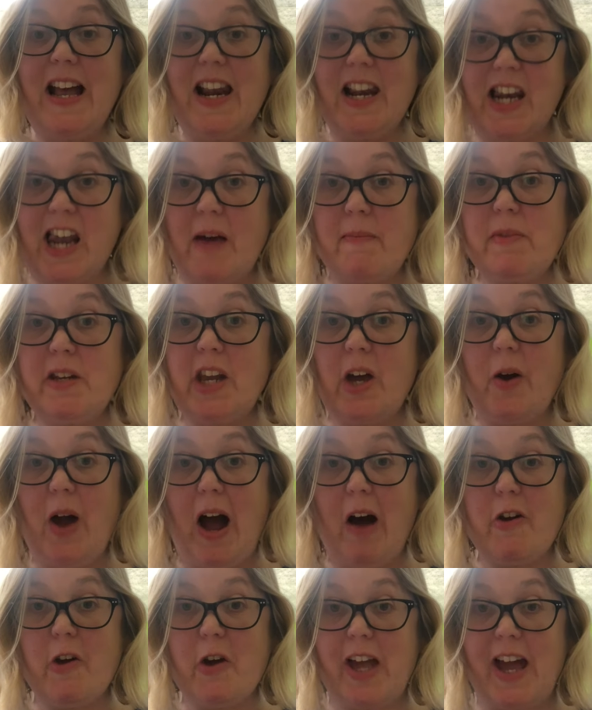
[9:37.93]
Let me know
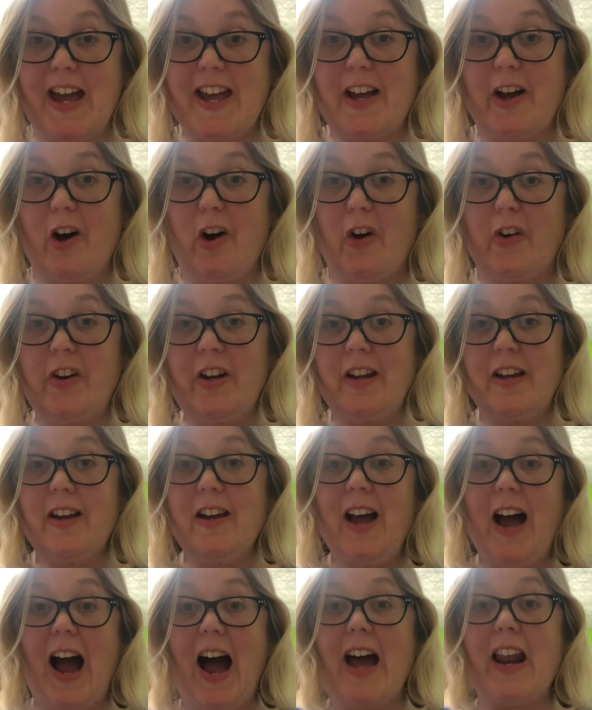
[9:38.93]
how you're getting on,
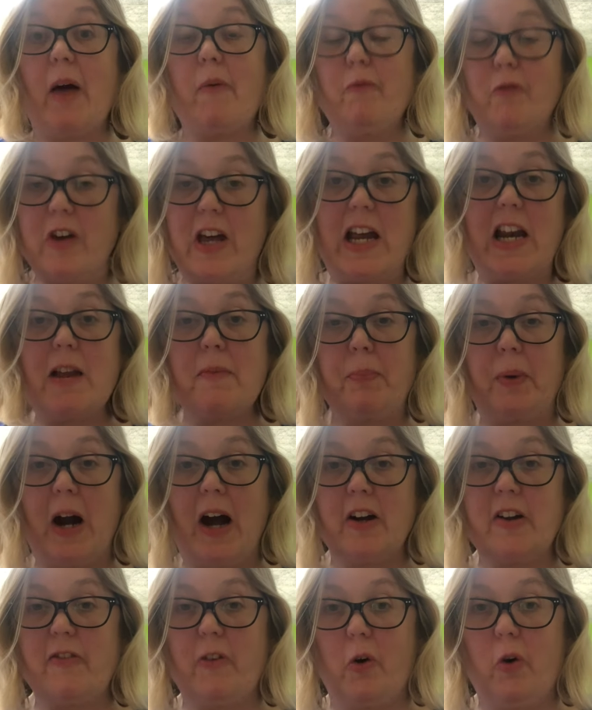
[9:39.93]
and I'm really
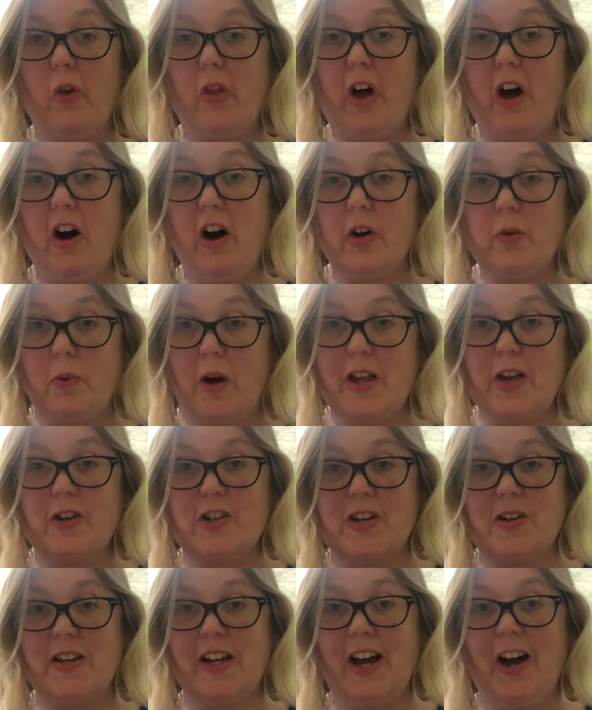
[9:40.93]
proud of all the hard work you're
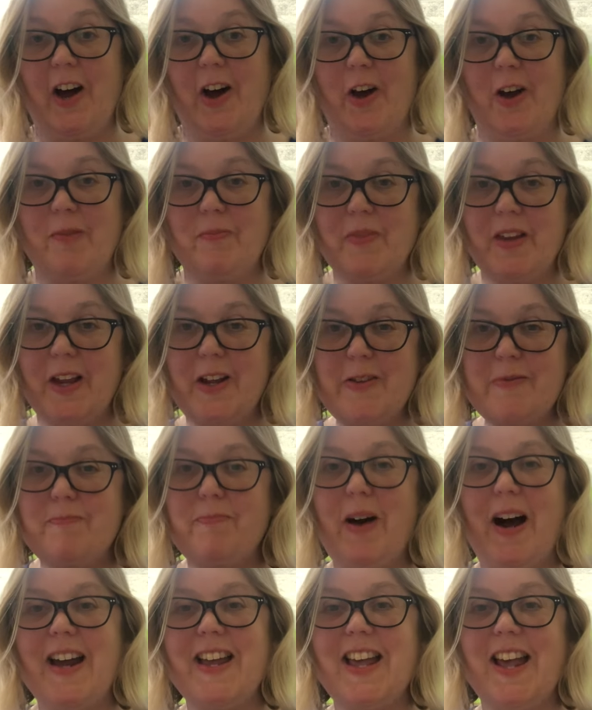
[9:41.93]
doing at home.
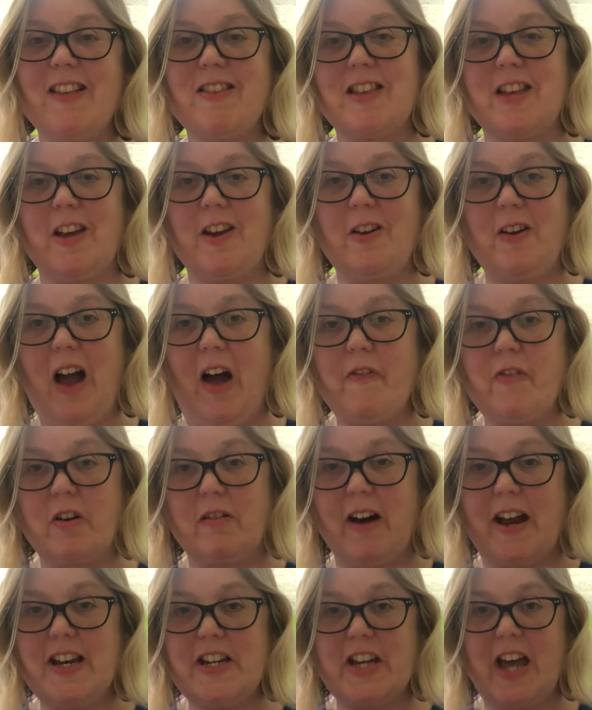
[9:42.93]
Bye, Year 2. Have a
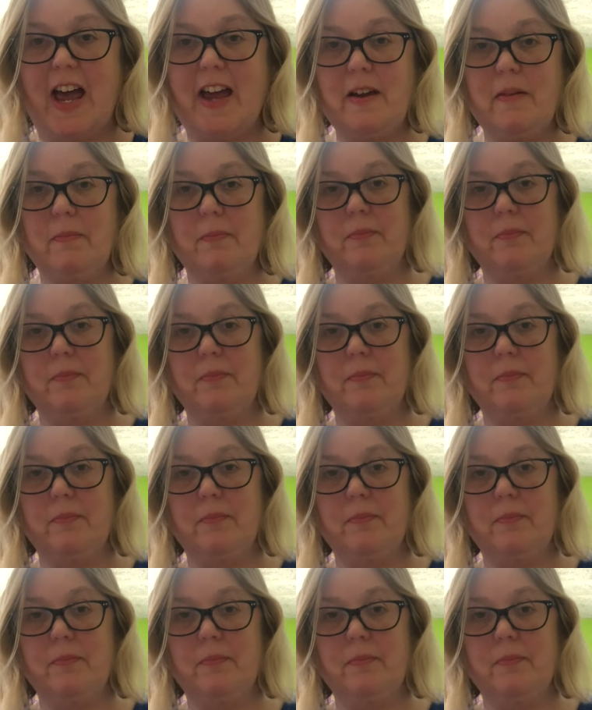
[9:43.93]
great day.